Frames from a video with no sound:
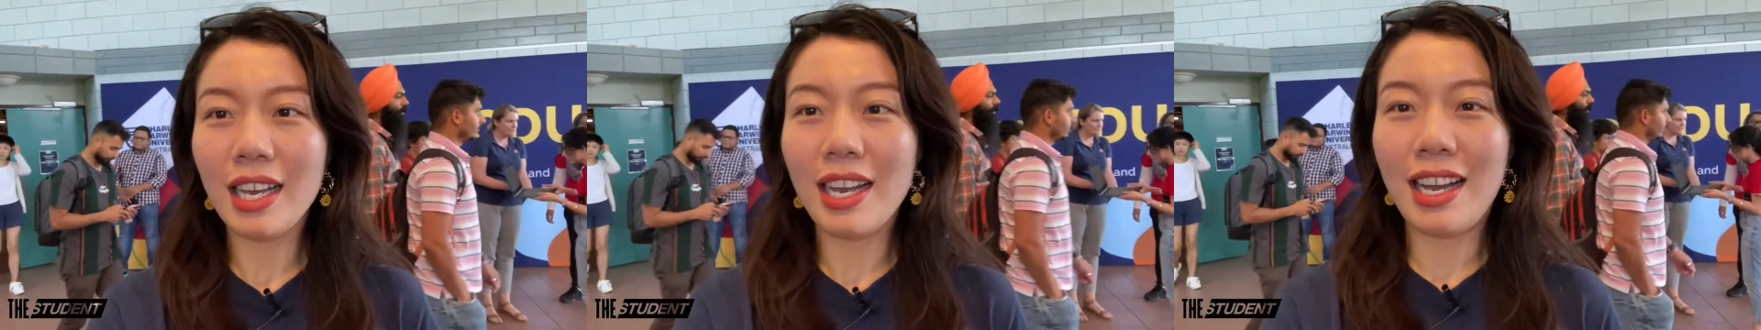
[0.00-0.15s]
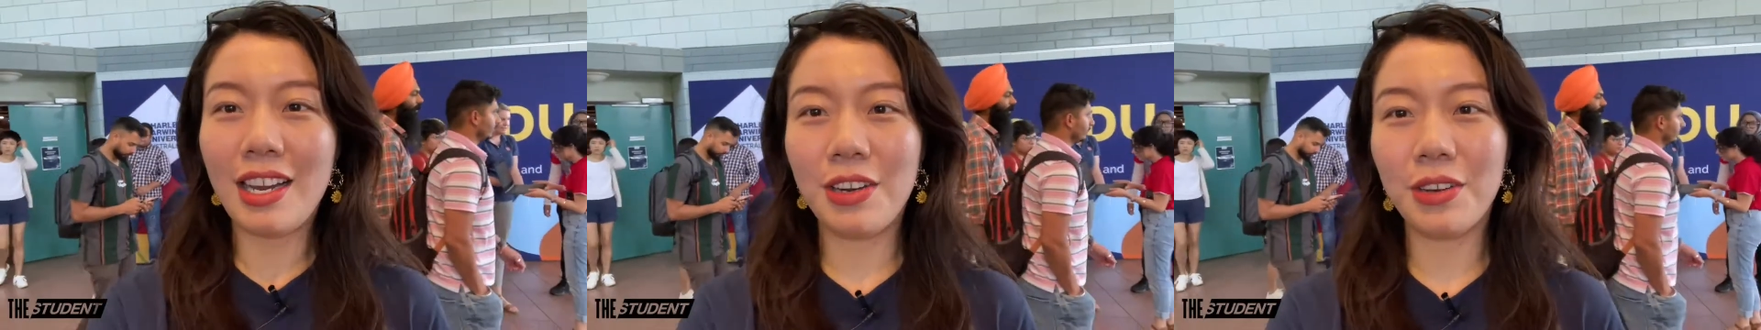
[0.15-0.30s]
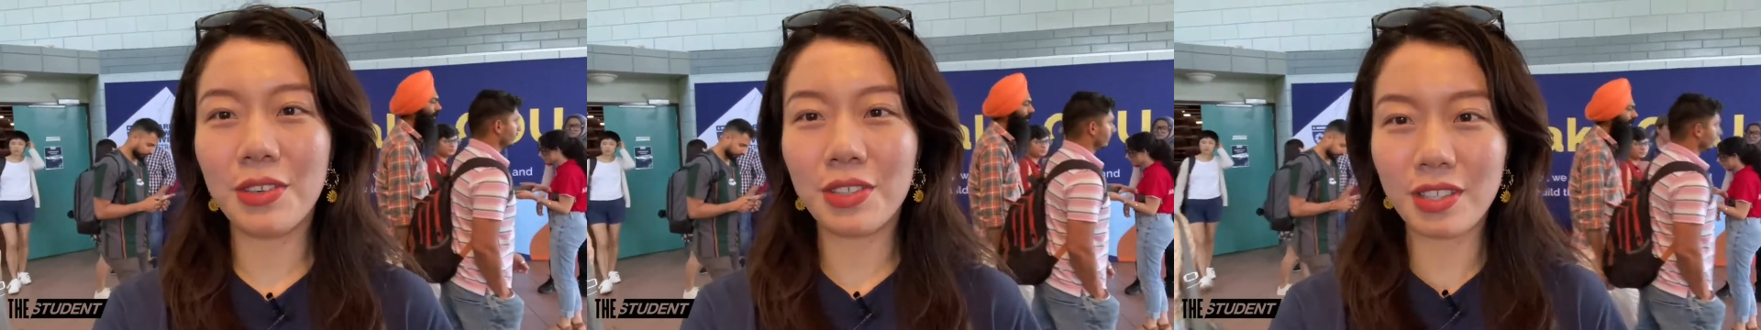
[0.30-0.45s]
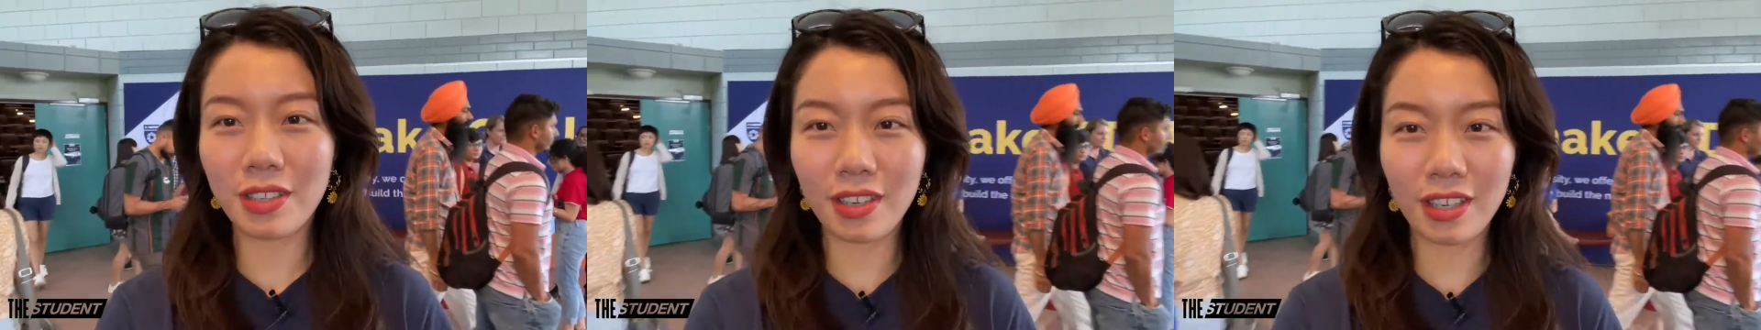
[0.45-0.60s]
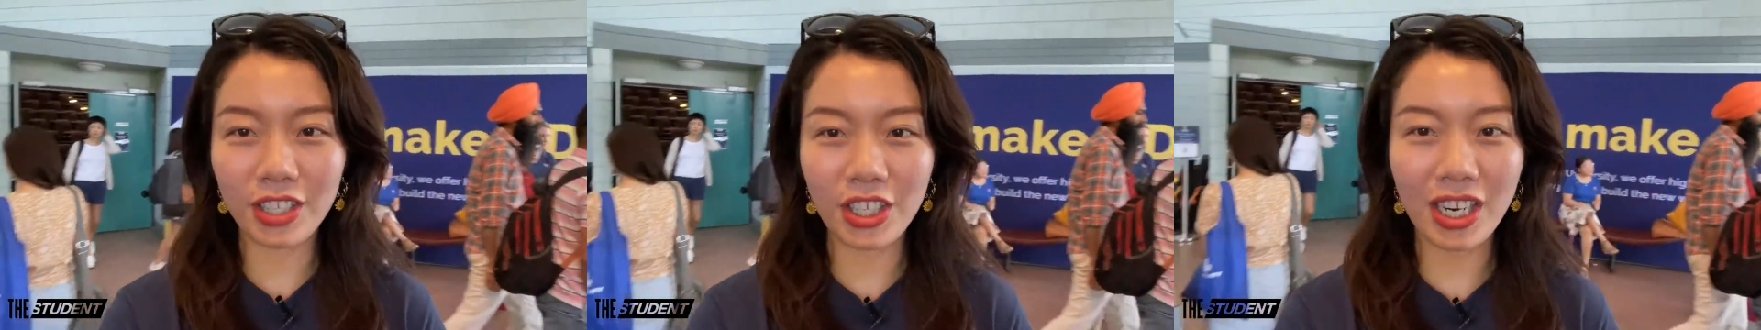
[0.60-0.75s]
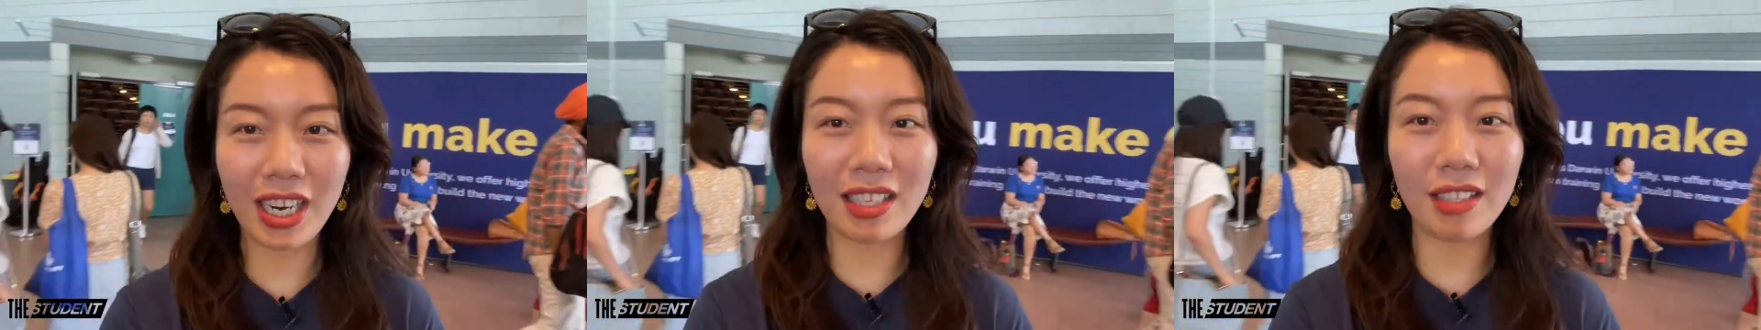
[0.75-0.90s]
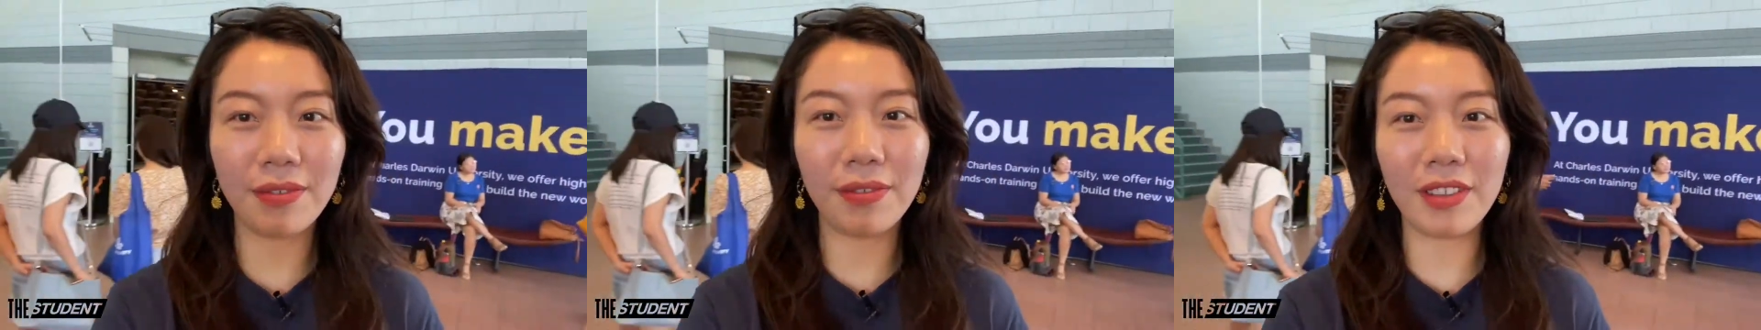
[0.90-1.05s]
and also a
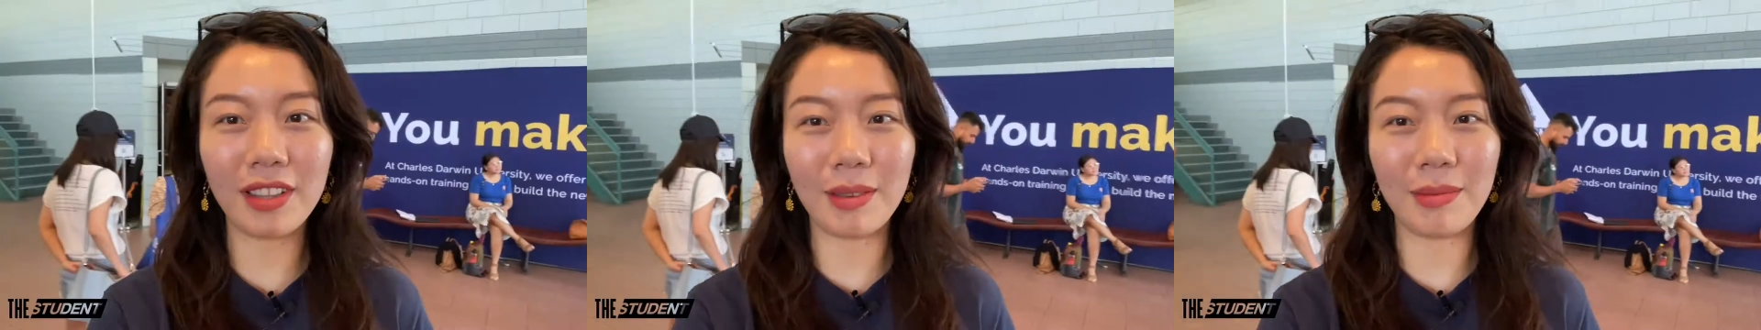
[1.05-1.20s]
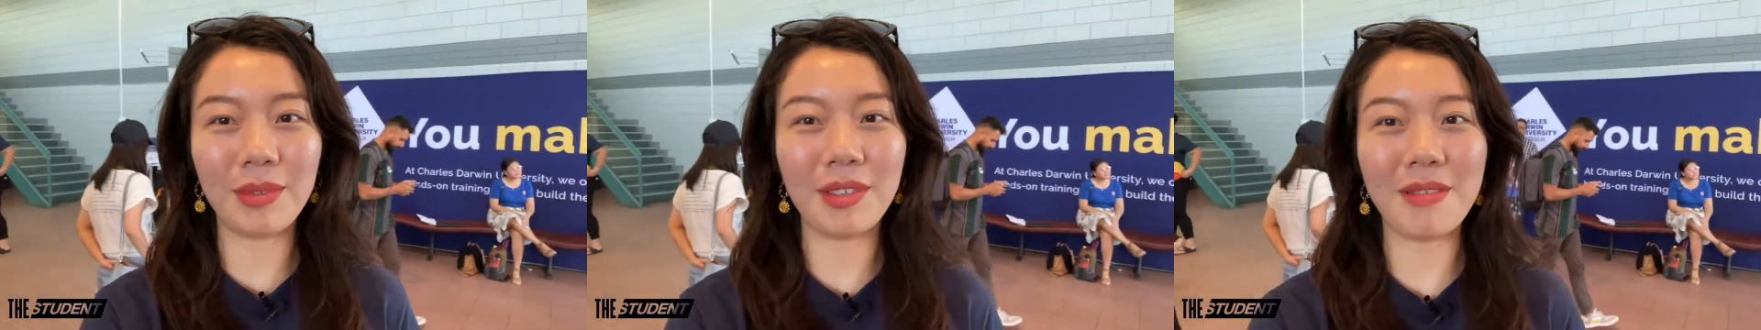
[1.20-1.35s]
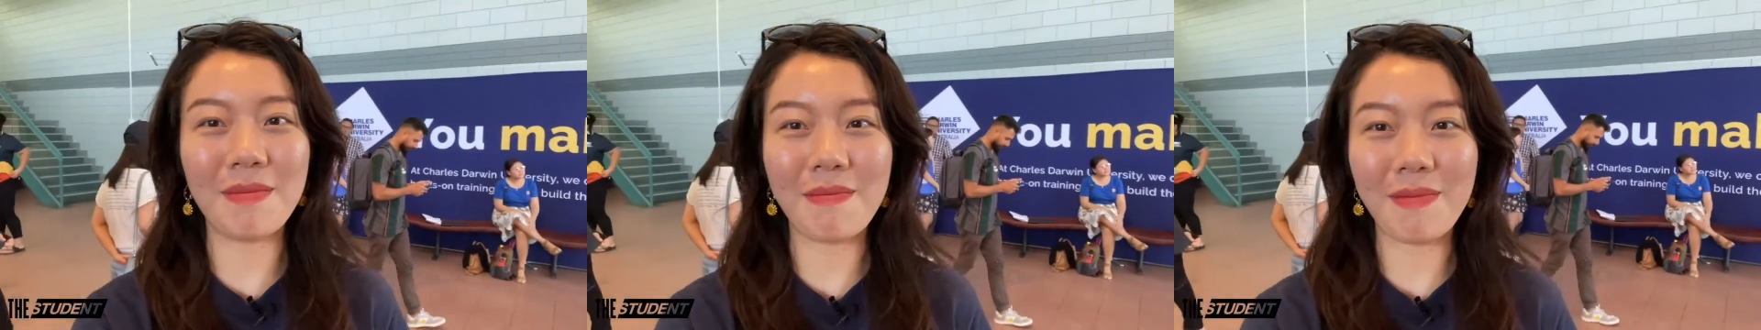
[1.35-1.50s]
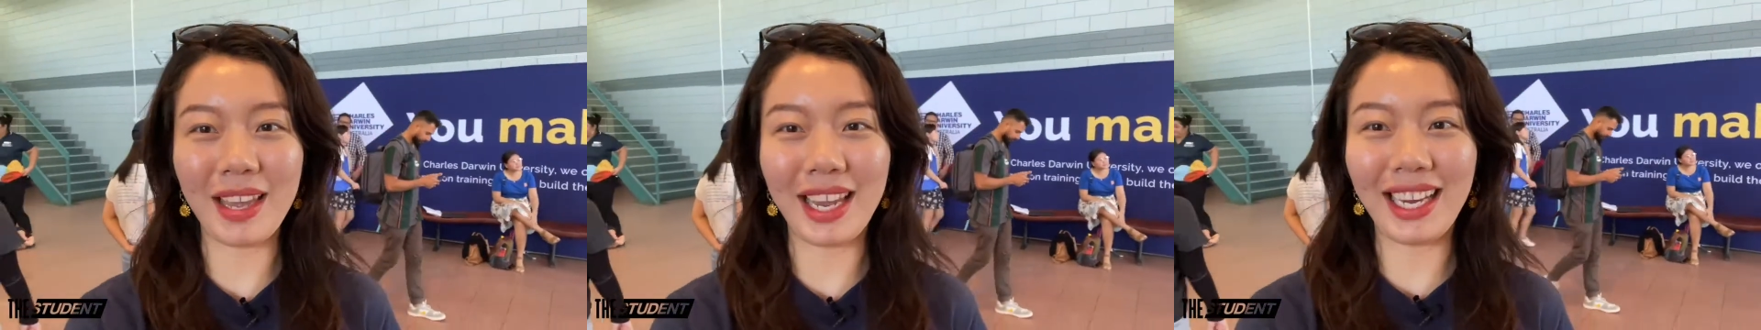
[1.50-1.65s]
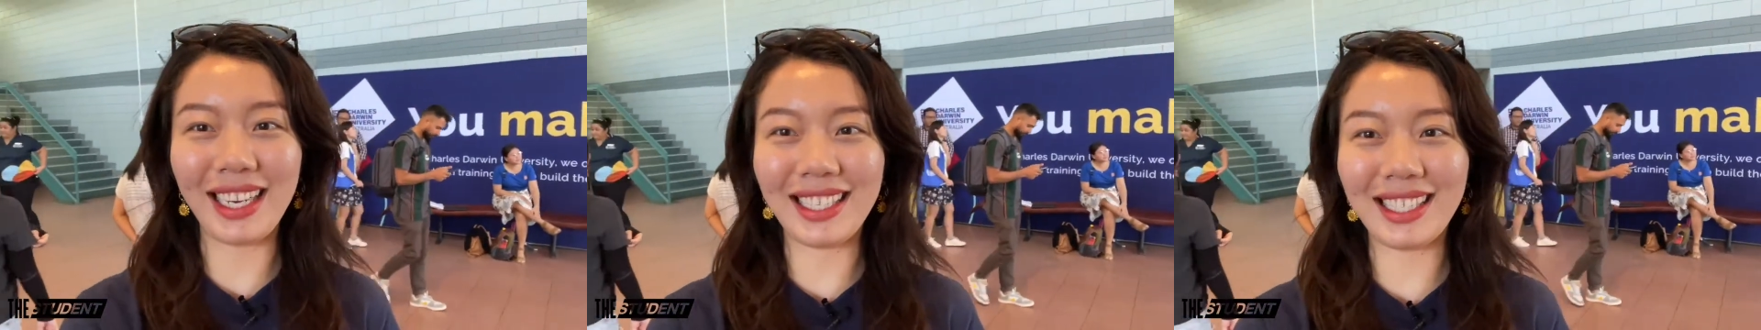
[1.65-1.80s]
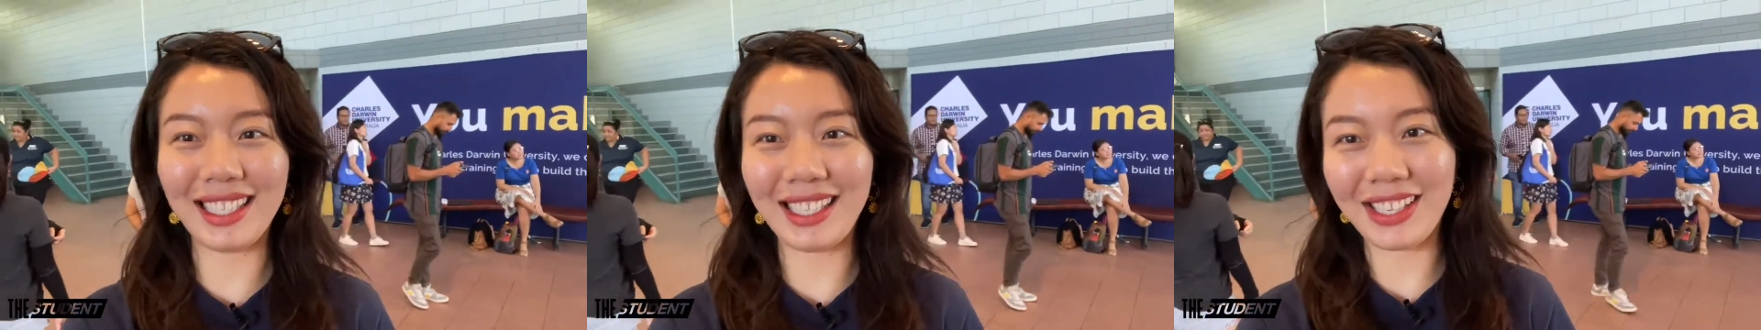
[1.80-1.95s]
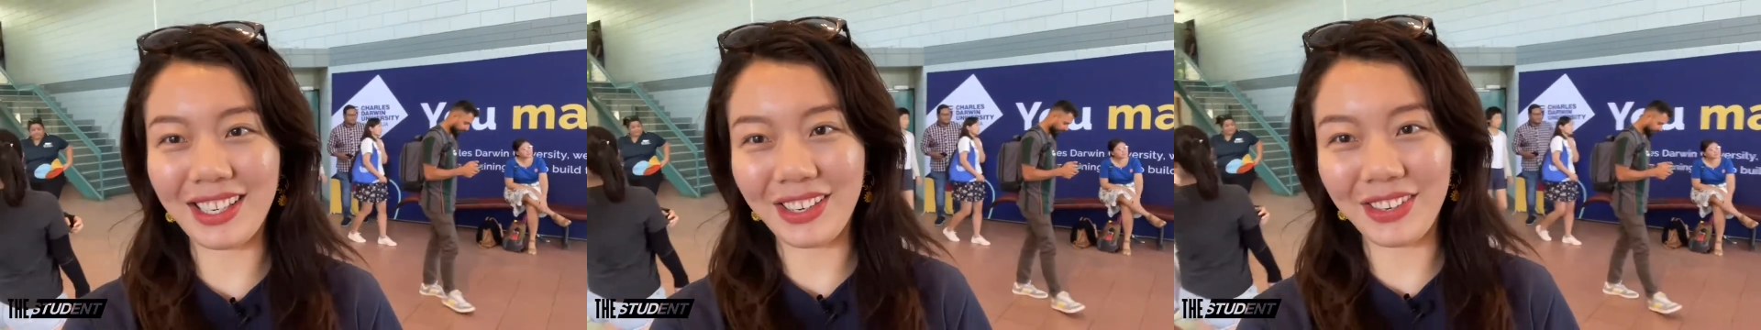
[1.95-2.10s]
chance for them to
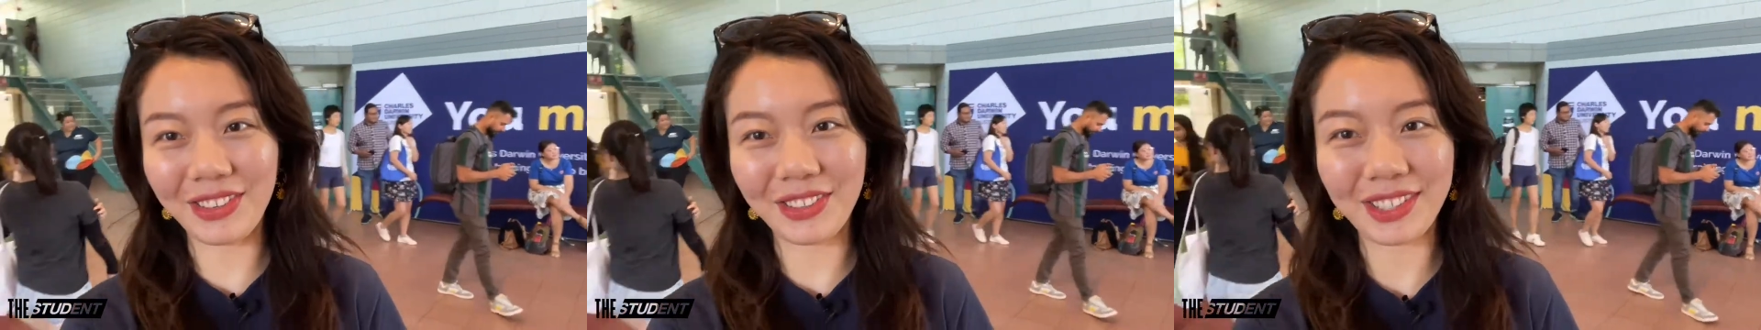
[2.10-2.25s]
meet new